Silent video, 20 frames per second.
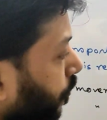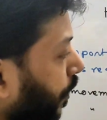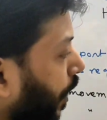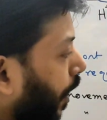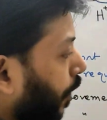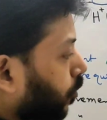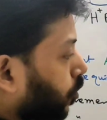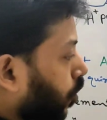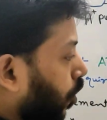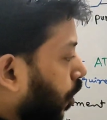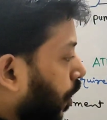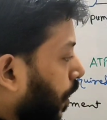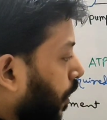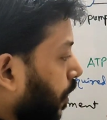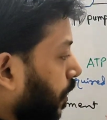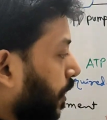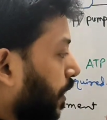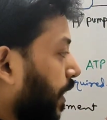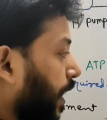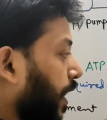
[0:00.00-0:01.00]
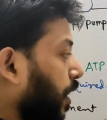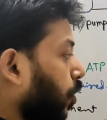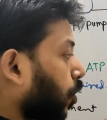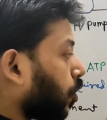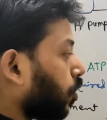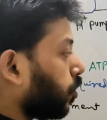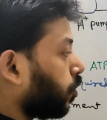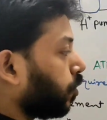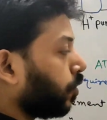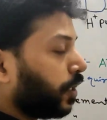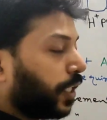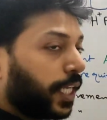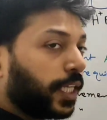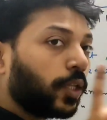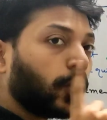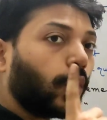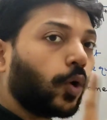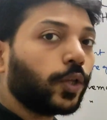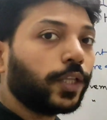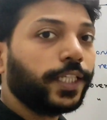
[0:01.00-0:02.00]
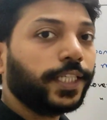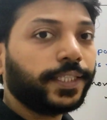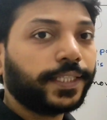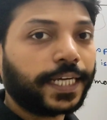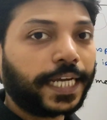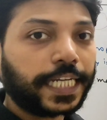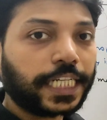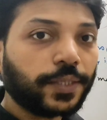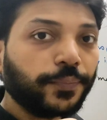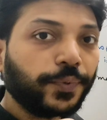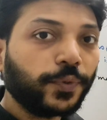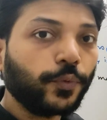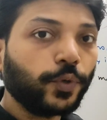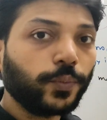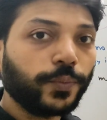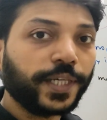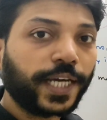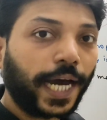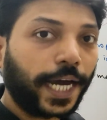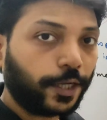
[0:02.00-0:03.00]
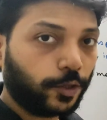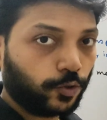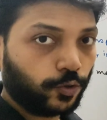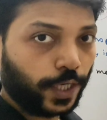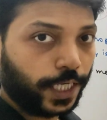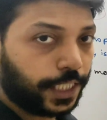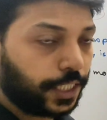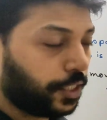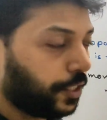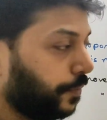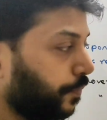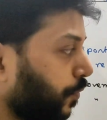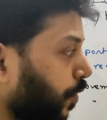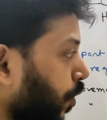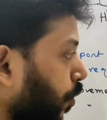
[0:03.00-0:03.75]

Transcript: of ions occur, then only the ATP will be hydrolyzed.